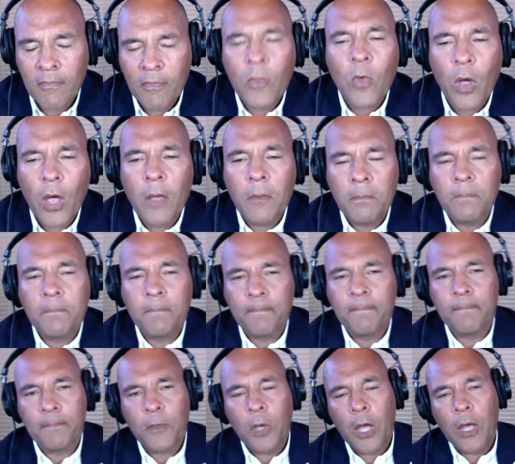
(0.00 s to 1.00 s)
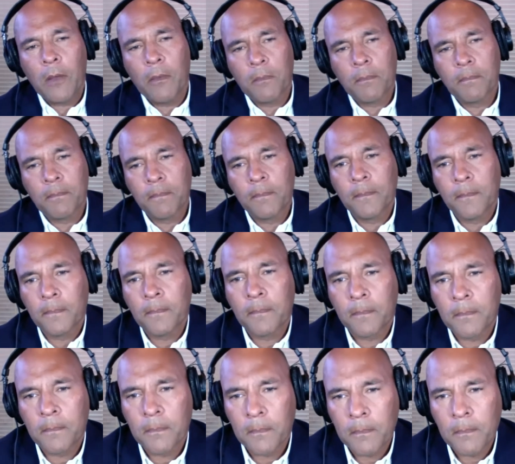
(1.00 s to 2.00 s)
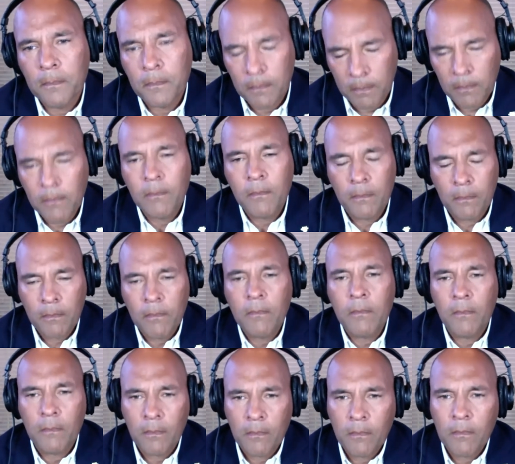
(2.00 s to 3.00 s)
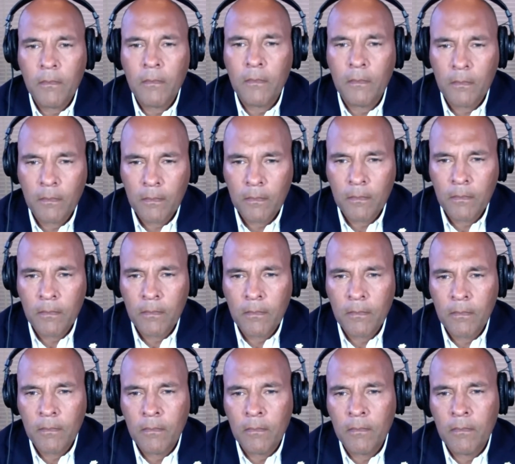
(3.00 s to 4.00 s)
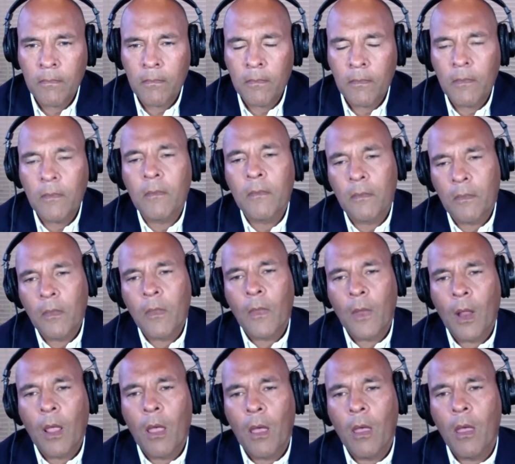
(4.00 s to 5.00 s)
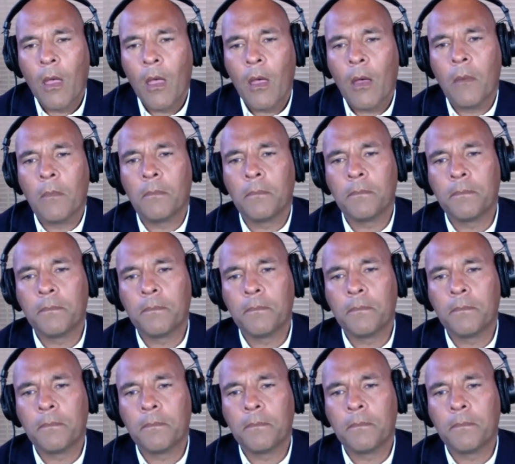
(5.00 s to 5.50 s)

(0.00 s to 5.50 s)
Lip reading: Right. In fact, there was law enforcement that was used in pretty atrocious ways not that long ago.